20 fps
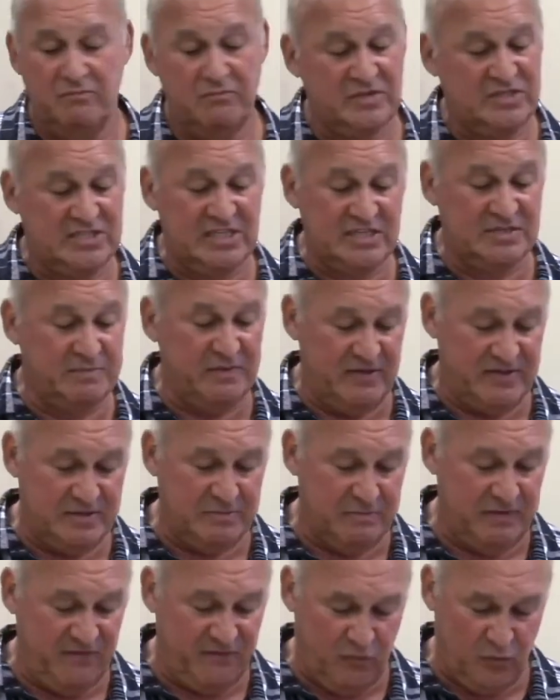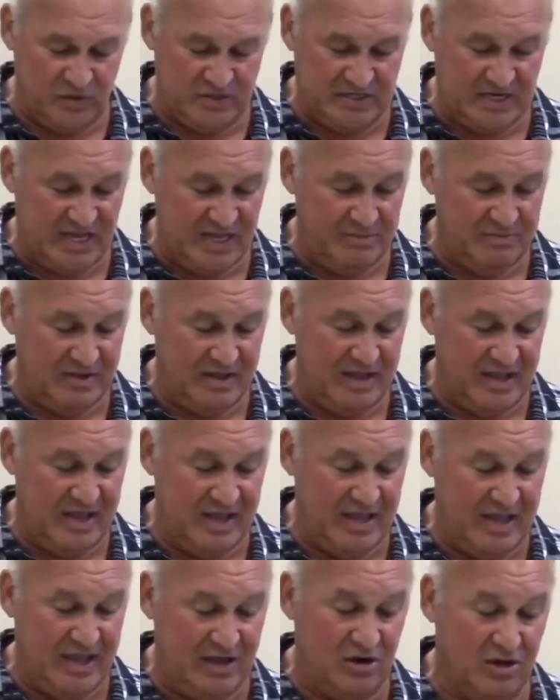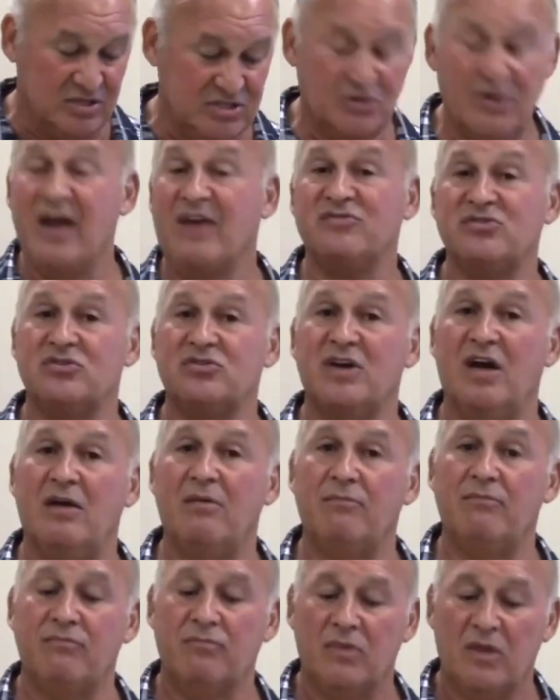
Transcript: since be, before time and also after time.